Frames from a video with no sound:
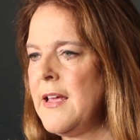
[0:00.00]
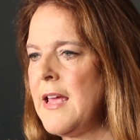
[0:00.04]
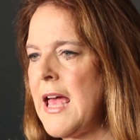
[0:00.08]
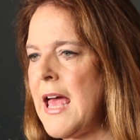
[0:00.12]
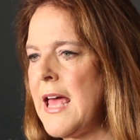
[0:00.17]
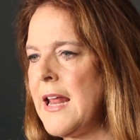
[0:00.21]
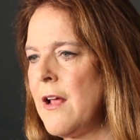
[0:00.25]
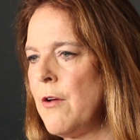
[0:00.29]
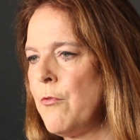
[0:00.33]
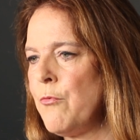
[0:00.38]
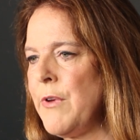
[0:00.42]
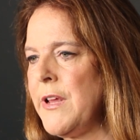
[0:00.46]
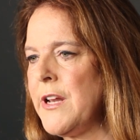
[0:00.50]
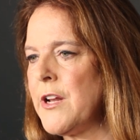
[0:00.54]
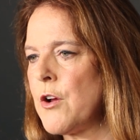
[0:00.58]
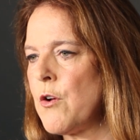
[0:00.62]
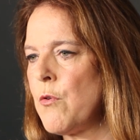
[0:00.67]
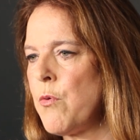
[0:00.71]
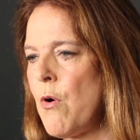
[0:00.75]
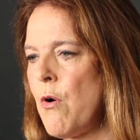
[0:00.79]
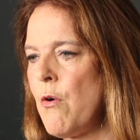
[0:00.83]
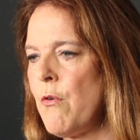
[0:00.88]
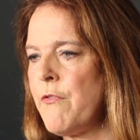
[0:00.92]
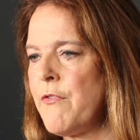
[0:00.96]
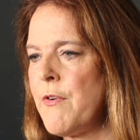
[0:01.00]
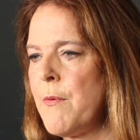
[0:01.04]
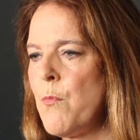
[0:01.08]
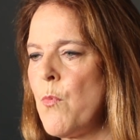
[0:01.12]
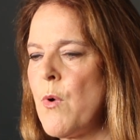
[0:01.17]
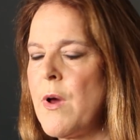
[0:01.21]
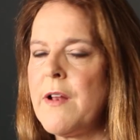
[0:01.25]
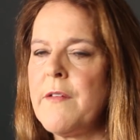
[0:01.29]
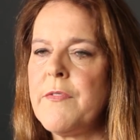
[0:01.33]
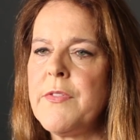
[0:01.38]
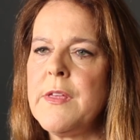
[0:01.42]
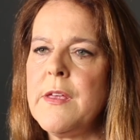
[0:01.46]
And I'll read a quote from
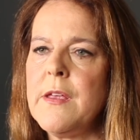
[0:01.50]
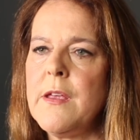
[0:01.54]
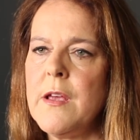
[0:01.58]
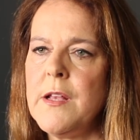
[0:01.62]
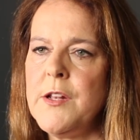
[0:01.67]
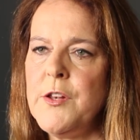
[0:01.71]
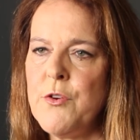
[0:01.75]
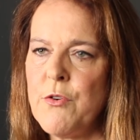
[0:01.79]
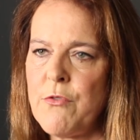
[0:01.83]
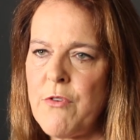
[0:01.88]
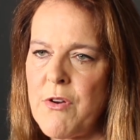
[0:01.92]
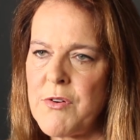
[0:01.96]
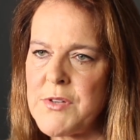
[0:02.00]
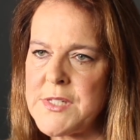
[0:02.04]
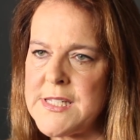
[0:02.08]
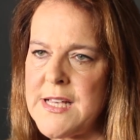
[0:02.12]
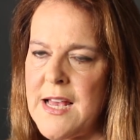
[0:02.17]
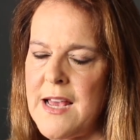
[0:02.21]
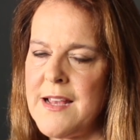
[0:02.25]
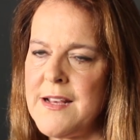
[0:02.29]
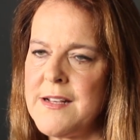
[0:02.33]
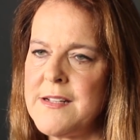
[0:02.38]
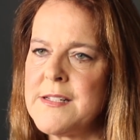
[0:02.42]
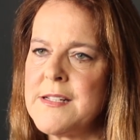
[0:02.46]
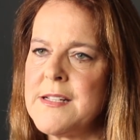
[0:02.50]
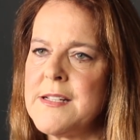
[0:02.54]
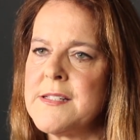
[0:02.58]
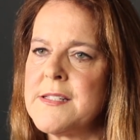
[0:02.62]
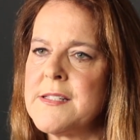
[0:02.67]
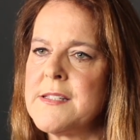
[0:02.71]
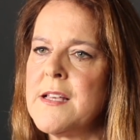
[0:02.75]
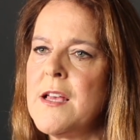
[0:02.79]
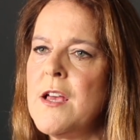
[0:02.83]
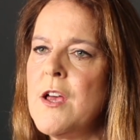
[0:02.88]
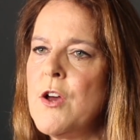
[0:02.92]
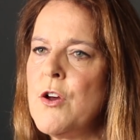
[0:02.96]
one of the
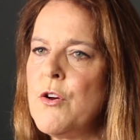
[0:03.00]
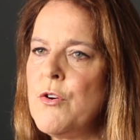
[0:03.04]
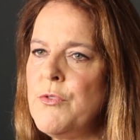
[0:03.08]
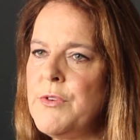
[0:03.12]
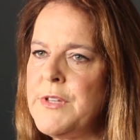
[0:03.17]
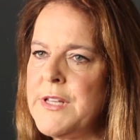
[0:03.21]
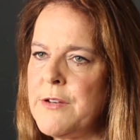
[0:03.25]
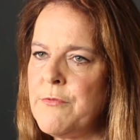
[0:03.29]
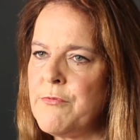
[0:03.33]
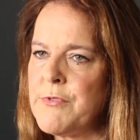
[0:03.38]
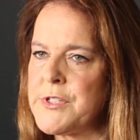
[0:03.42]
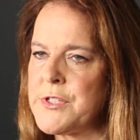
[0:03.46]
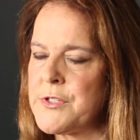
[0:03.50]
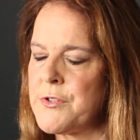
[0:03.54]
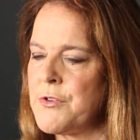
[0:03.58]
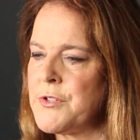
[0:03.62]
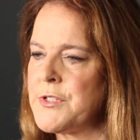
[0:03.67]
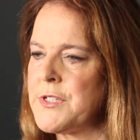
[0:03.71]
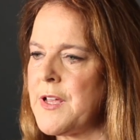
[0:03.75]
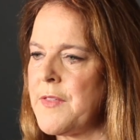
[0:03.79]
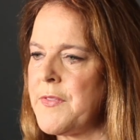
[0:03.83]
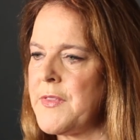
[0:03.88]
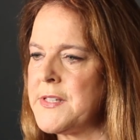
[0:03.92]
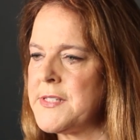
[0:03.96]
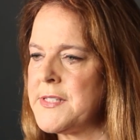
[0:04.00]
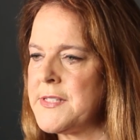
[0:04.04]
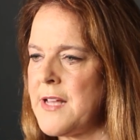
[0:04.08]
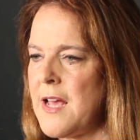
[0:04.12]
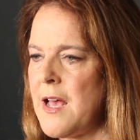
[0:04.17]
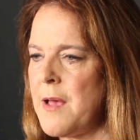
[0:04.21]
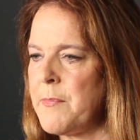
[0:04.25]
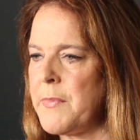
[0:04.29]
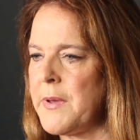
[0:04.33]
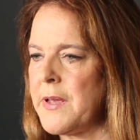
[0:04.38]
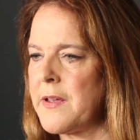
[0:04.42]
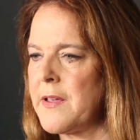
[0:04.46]
neuroscientists who did research on this
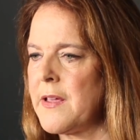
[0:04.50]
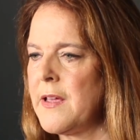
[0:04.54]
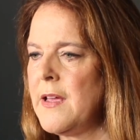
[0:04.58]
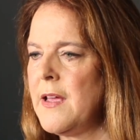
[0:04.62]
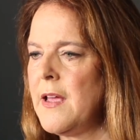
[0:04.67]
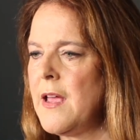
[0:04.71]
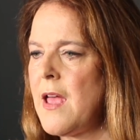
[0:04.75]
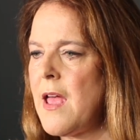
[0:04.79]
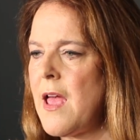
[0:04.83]
topic.